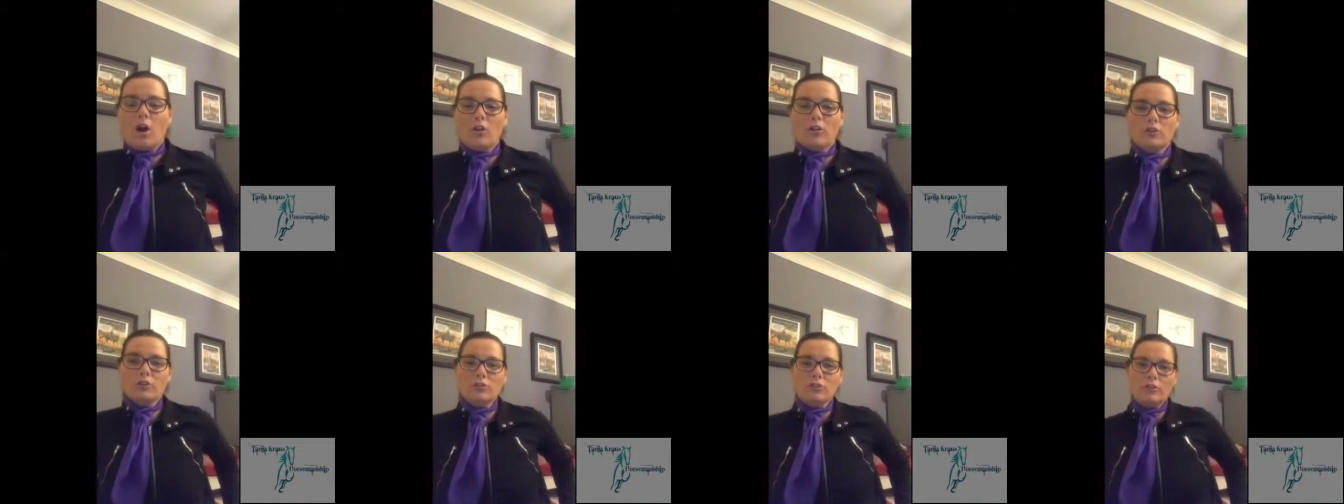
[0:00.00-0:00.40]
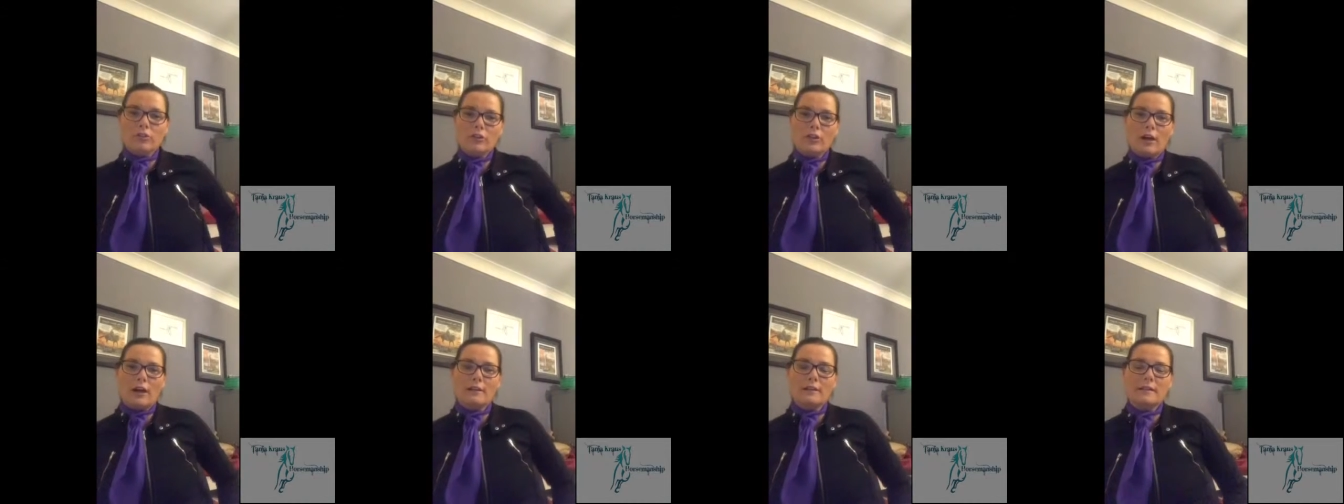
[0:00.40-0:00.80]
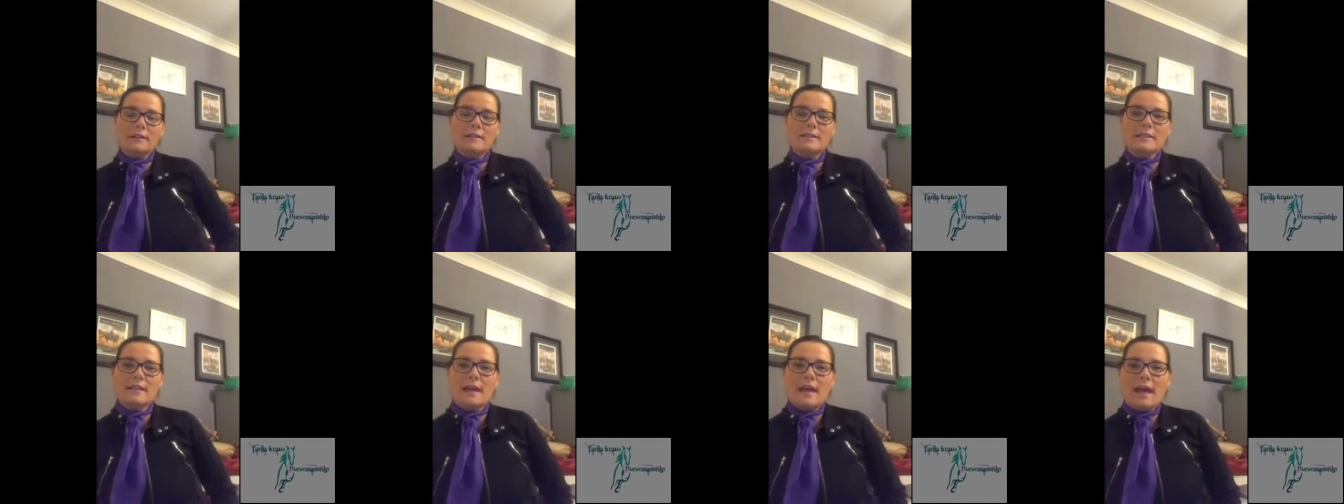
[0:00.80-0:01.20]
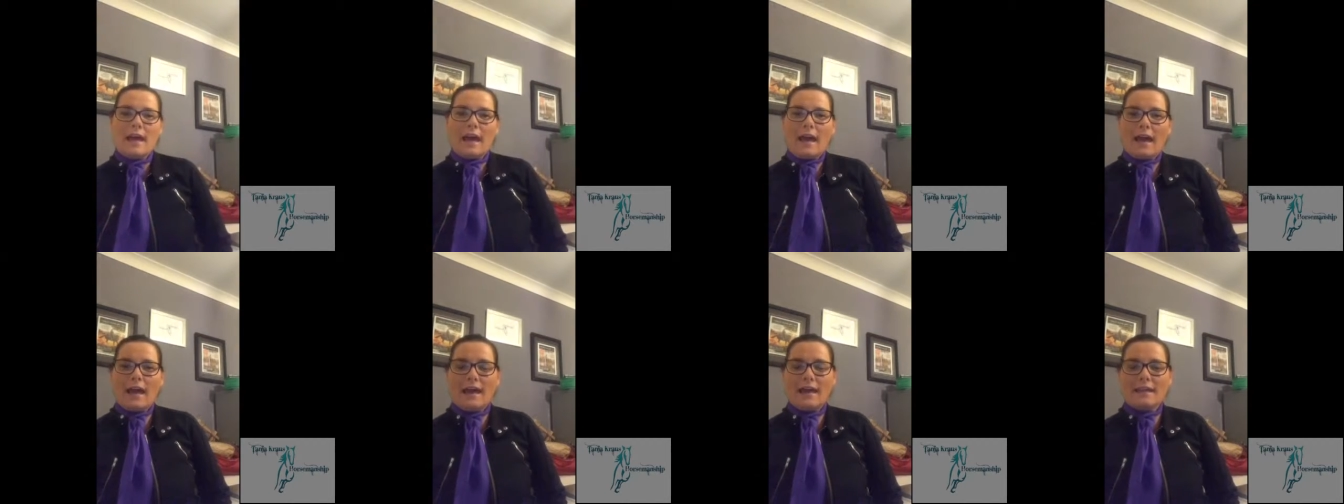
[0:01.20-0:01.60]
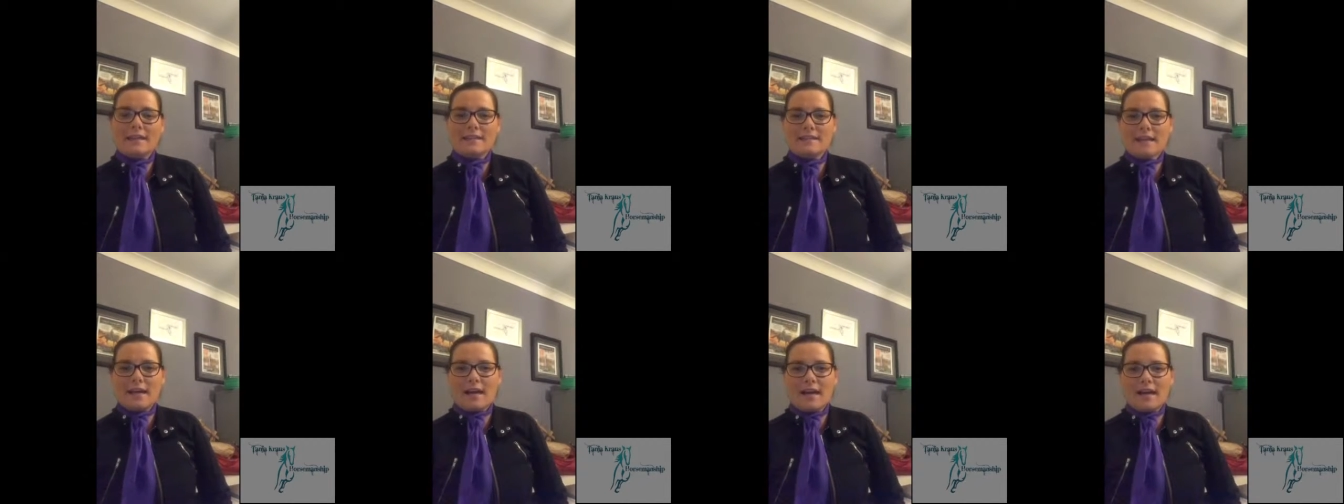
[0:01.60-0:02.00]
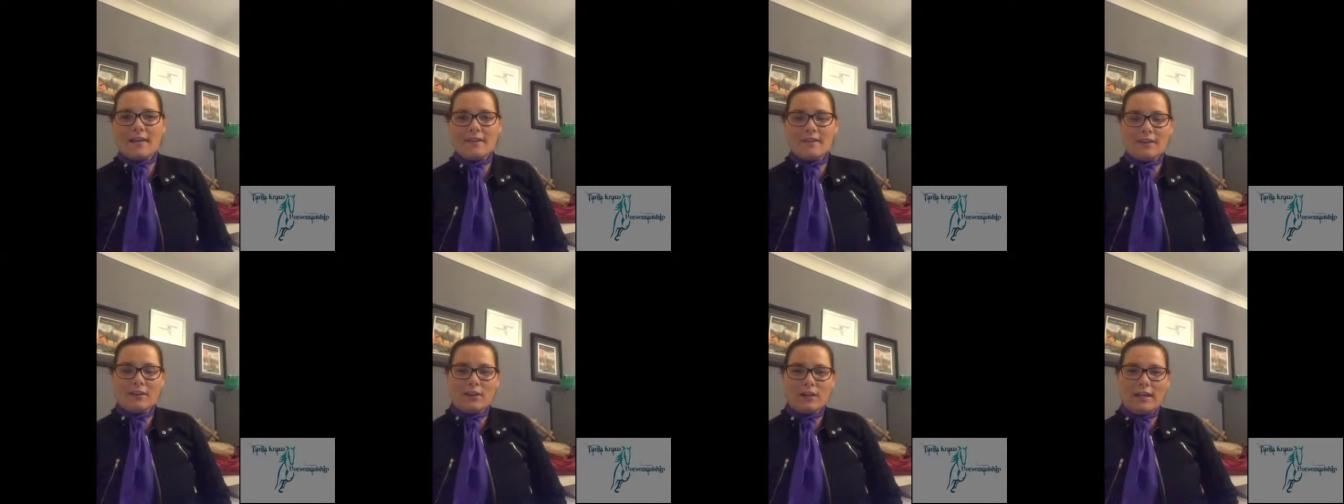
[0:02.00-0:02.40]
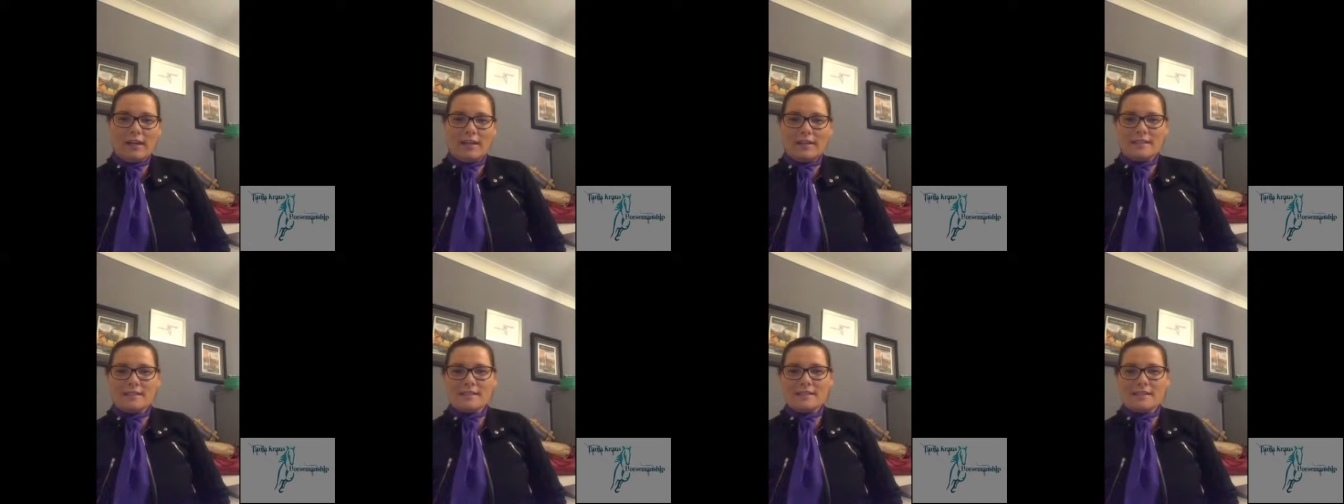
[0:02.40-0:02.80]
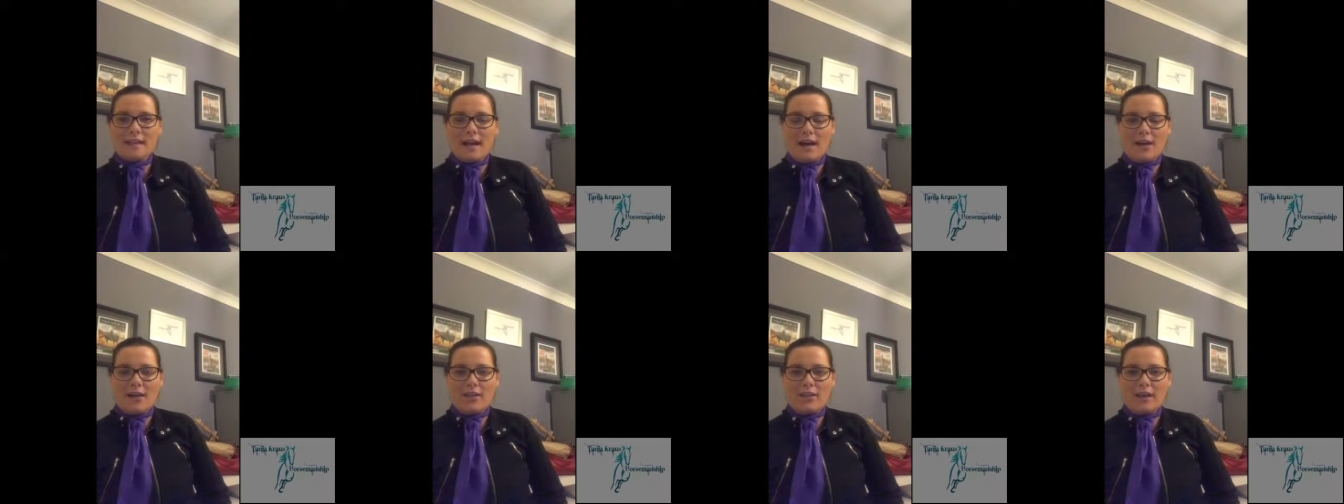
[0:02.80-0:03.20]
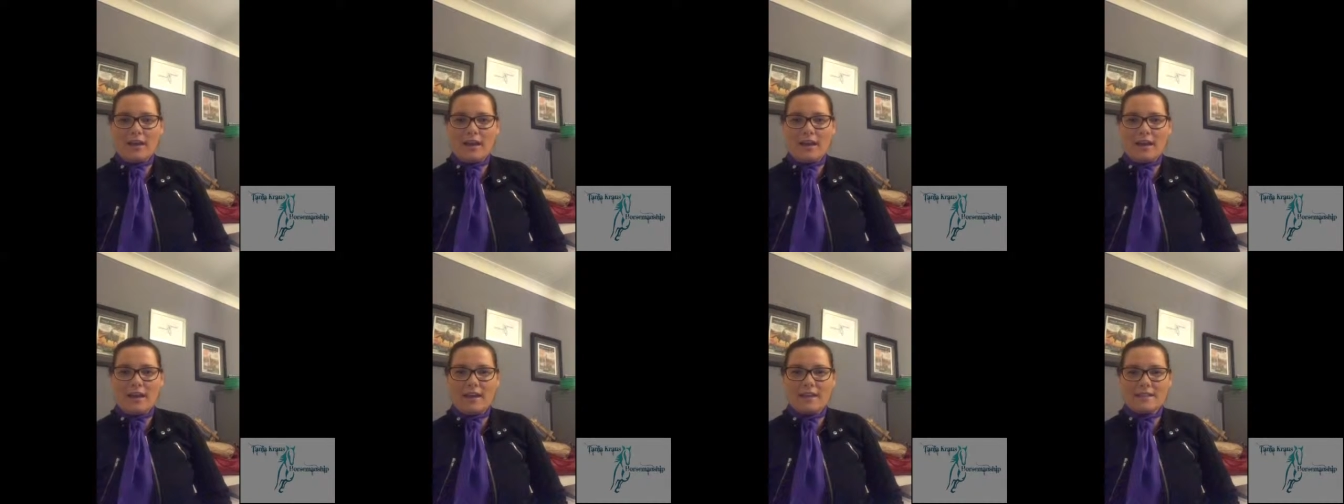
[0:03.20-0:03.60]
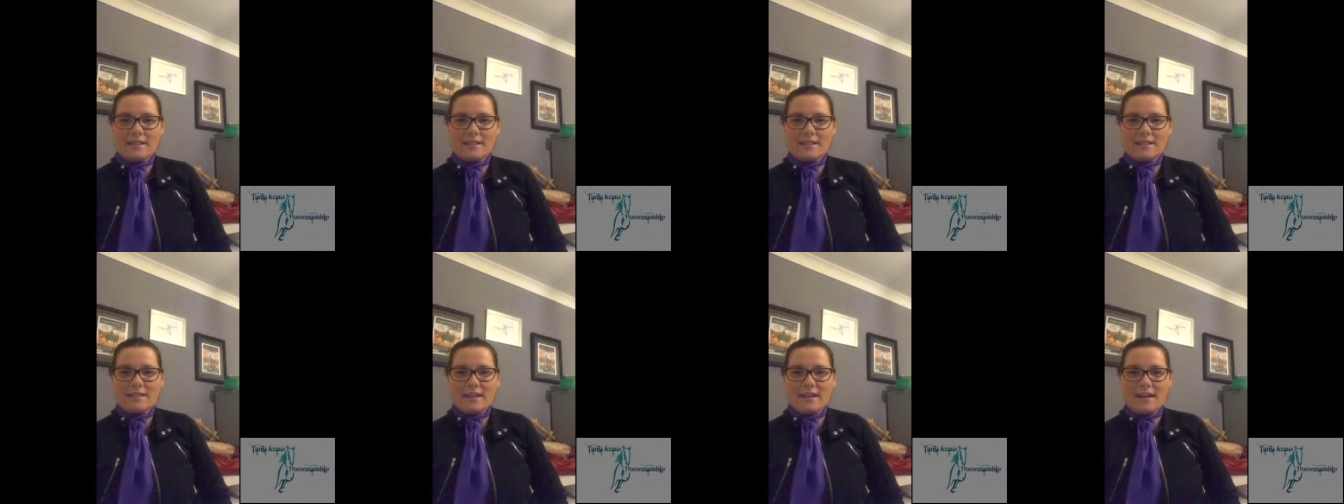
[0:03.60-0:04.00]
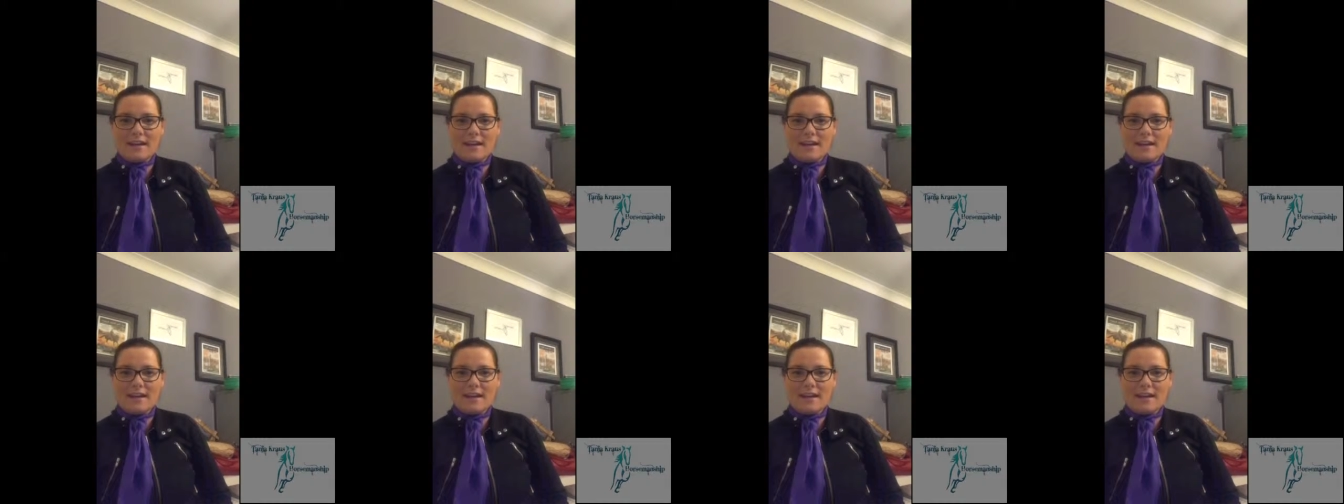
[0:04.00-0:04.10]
on the North Island, and then I headed south and